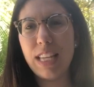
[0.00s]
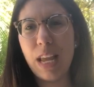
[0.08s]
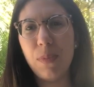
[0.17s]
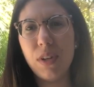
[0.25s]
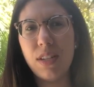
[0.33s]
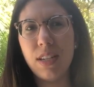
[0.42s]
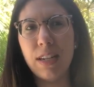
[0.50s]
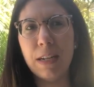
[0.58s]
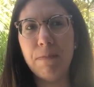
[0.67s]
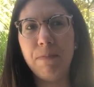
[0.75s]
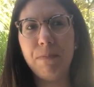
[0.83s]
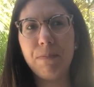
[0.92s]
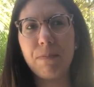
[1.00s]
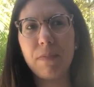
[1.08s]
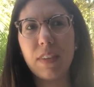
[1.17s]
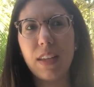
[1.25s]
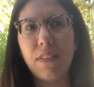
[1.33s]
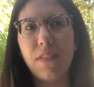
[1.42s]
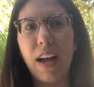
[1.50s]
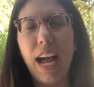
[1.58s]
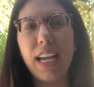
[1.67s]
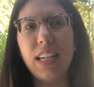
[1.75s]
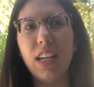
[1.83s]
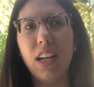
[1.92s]
able to
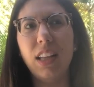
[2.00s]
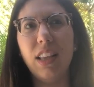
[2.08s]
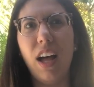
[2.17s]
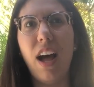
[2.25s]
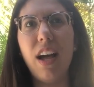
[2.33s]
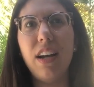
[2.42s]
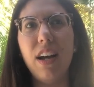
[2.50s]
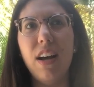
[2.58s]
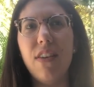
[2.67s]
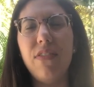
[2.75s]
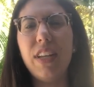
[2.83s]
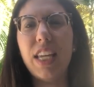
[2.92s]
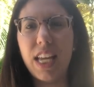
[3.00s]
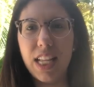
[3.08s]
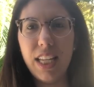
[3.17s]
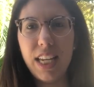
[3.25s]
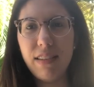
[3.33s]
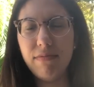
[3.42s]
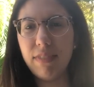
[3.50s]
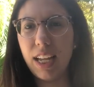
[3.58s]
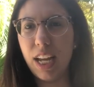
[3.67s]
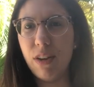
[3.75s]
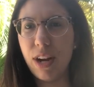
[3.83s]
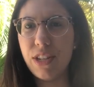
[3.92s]
find a lot of healing
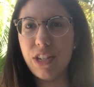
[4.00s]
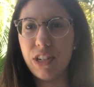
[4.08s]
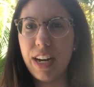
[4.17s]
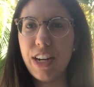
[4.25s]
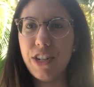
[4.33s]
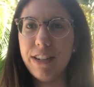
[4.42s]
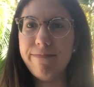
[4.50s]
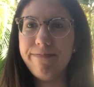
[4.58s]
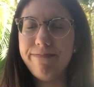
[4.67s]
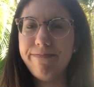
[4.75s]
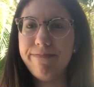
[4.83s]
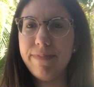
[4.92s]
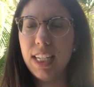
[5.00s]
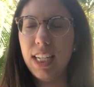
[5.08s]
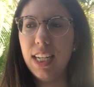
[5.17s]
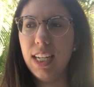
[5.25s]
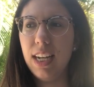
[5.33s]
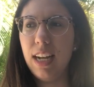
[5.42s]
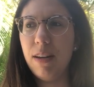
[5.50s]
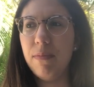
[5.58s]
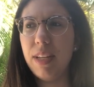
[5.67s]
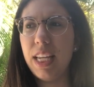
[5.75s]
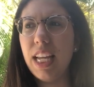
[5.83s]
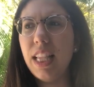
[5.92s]
and restoration.
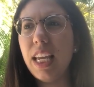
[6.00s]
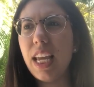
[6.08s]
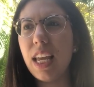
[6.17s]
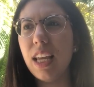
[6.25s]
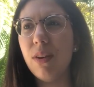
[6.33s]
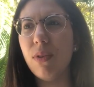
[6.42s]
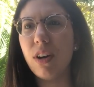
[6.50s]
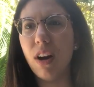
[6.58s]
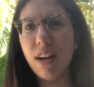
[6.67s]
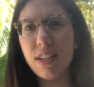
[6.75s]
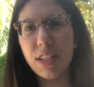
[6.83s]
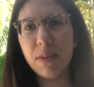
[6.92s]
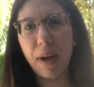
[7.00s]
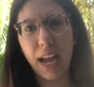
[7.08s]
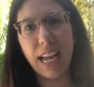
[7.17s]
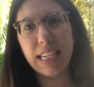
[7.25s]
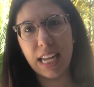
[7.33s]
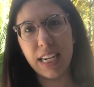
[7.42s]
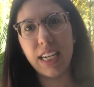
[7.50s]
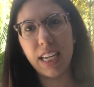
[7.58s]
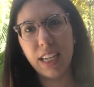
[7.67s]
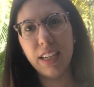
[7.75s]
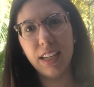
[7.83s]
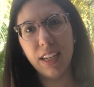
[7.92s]
Healing in regards to my
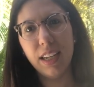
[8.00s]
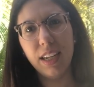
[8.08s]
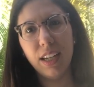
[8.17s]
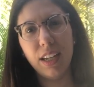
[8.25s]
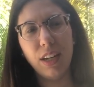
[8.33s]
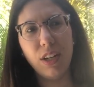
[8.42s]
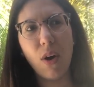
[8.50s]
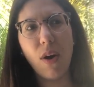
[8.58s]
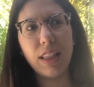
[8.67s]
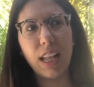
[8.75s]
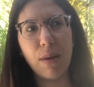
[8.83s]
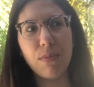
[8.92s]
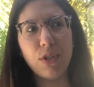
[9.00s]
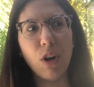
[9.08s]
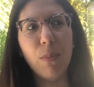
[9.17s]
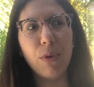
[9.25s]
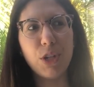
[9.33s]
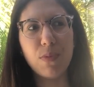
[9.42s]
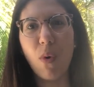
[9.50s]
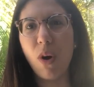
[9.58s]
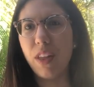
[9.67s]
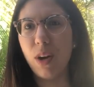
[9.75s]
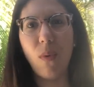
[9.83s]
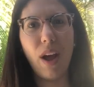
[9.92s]
identity, knowing that I'm so much more
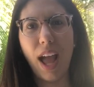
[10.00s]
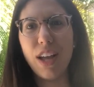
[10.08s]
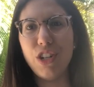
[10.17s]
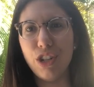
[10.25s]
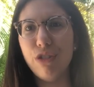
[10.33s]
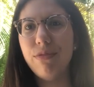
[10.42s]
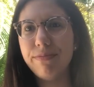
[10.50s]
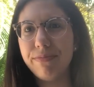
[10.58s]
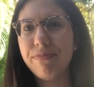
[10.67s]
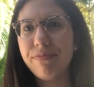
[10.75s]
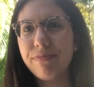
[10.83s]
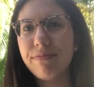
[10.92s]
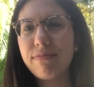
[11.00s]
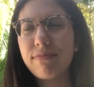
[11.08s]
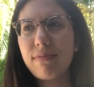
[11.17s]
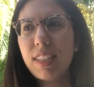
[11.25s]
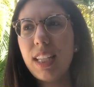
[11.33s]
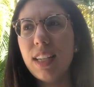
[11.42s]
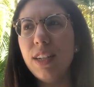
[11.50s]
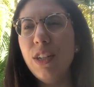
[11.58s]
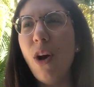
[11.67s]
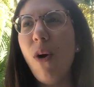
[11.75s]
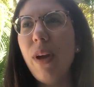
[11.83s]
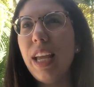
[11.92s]
than what I do,
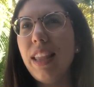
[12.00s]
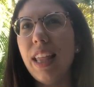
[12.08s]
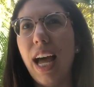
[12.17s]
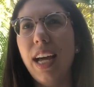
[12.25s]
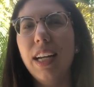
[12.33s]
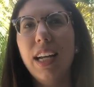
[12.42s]
knowing that